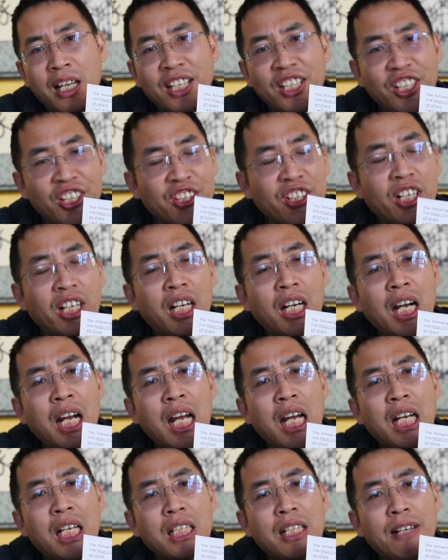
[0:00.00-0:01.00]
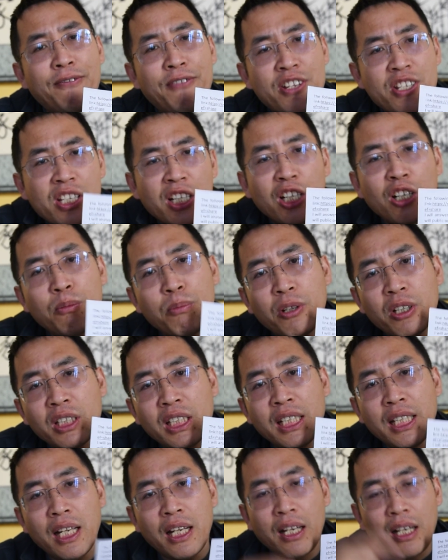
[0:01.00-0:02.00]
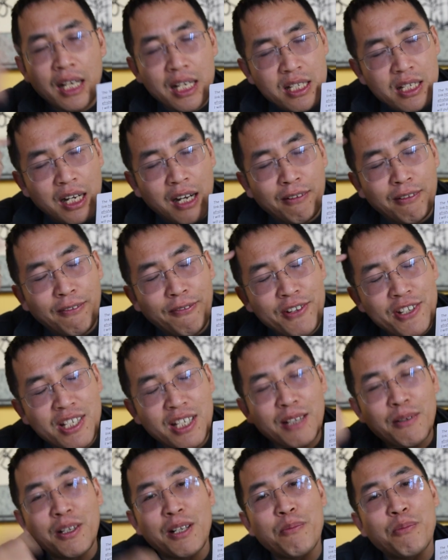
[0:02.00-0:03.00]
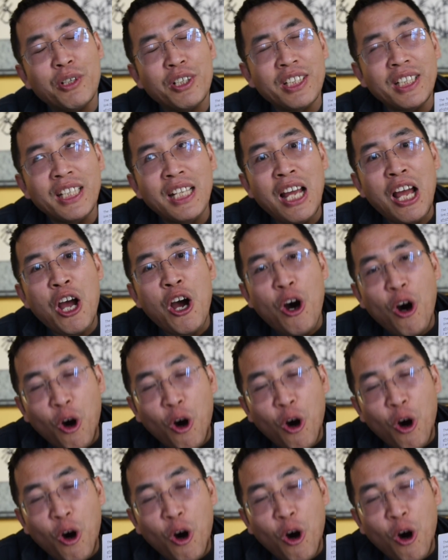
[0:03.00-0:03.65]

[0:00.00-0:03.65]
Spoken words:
Either the physical body, as our physical body,